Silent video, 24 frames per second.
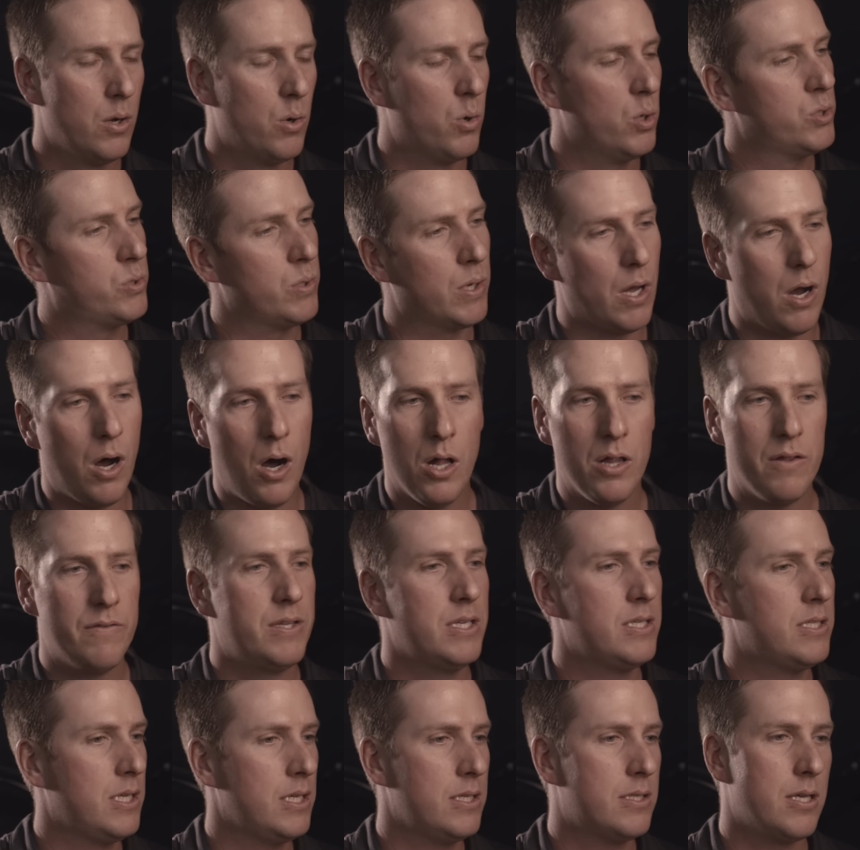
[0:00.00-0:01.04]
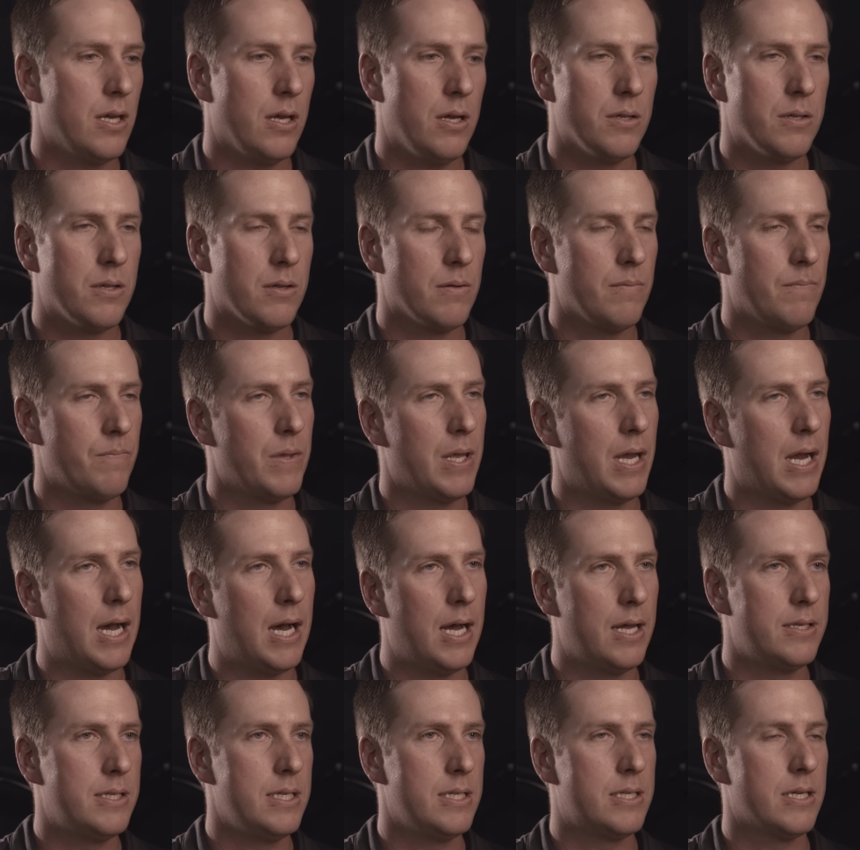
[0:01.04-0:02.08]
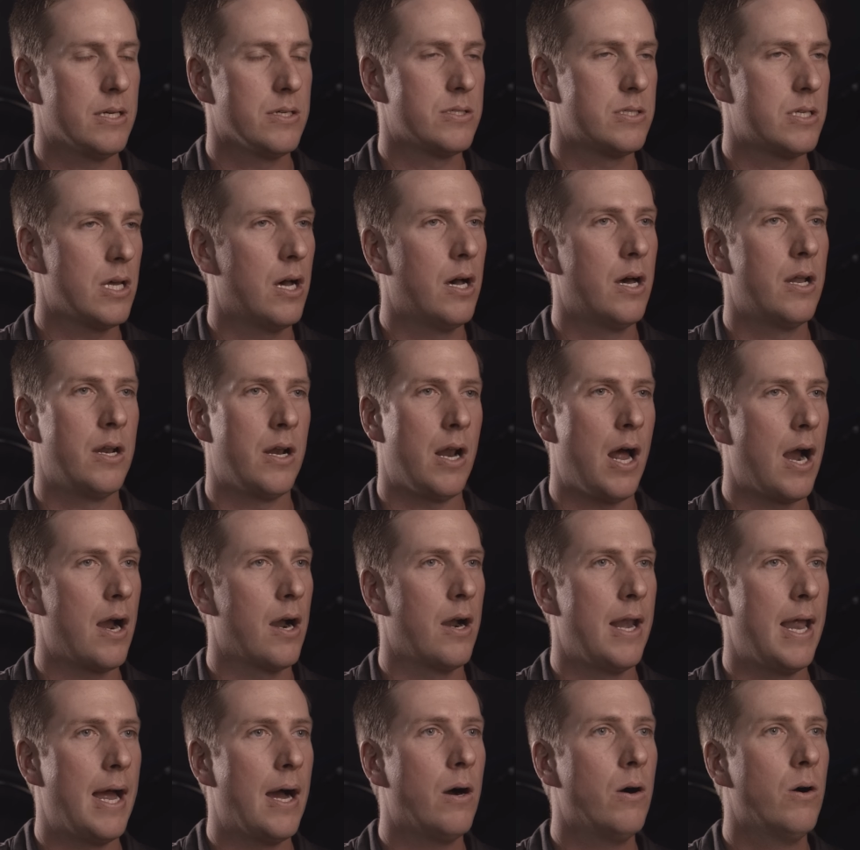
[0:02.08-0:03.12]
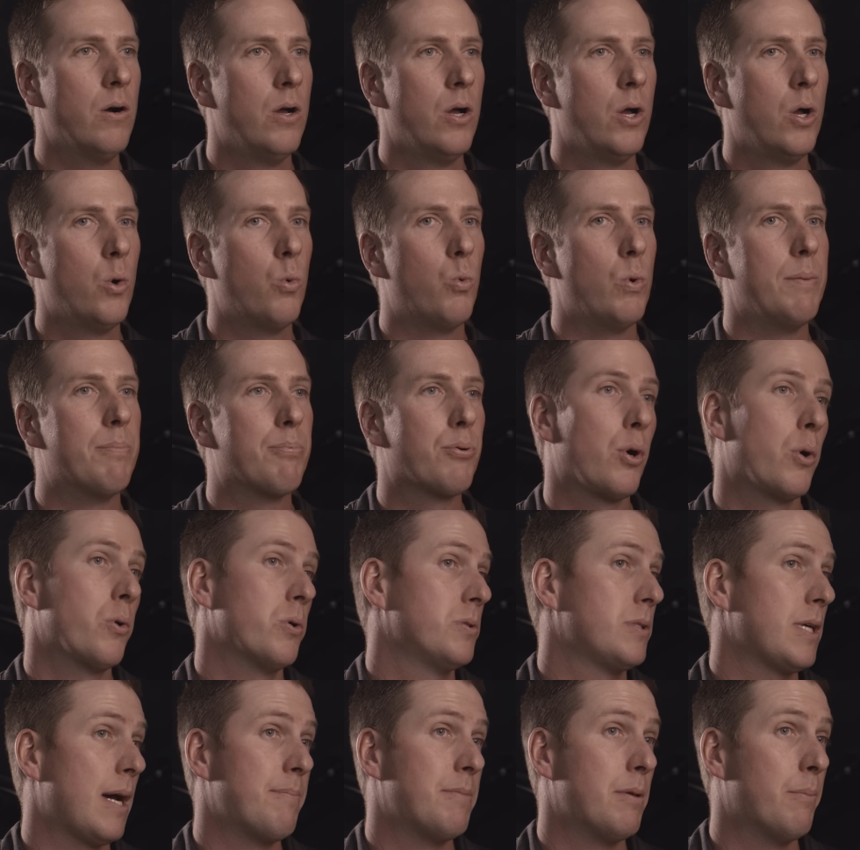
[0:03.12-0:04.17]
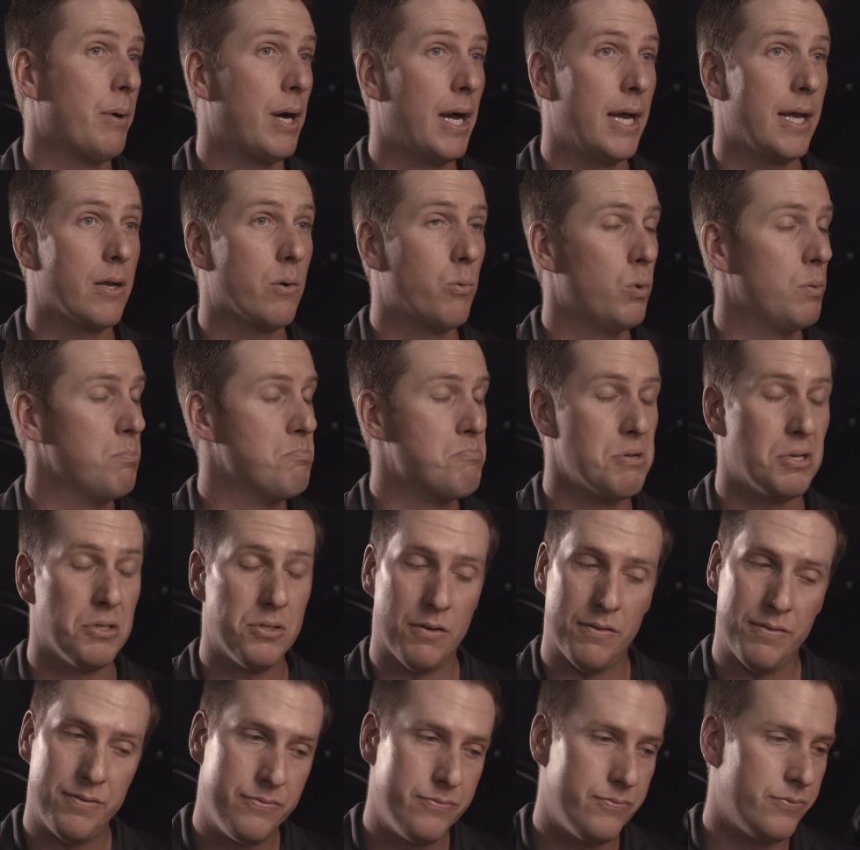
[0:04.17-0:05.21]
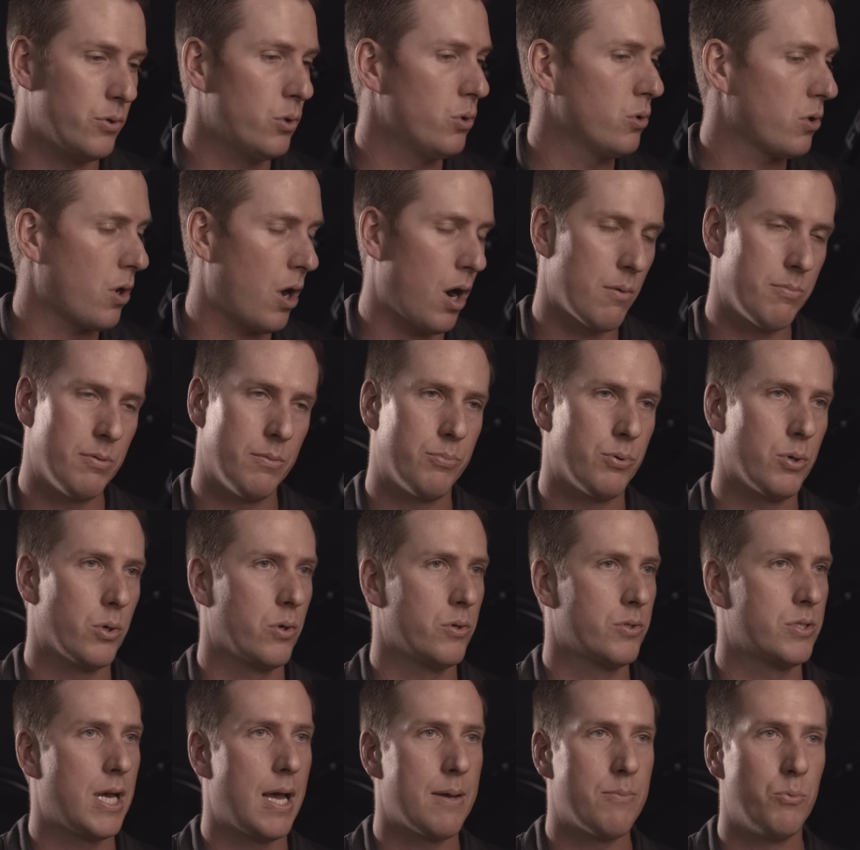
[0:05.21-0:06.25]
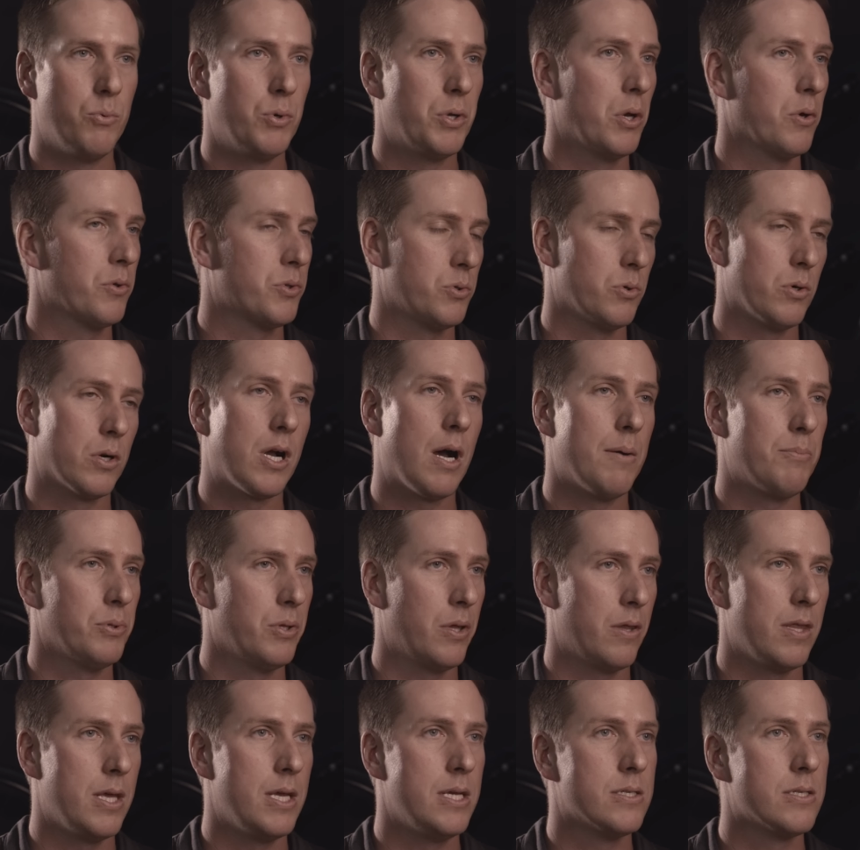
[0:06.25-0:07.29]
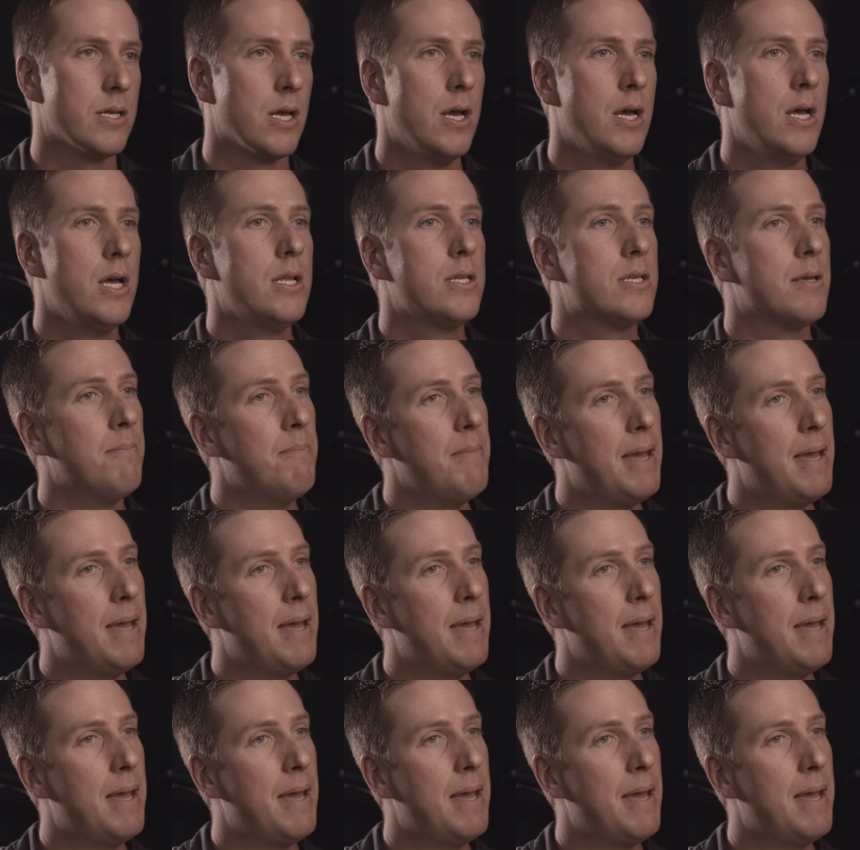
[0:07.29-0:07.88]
Once we get all of these details done and ironed out, we prototype the bike. We build a full carbon prototype, and we go through a couple of these to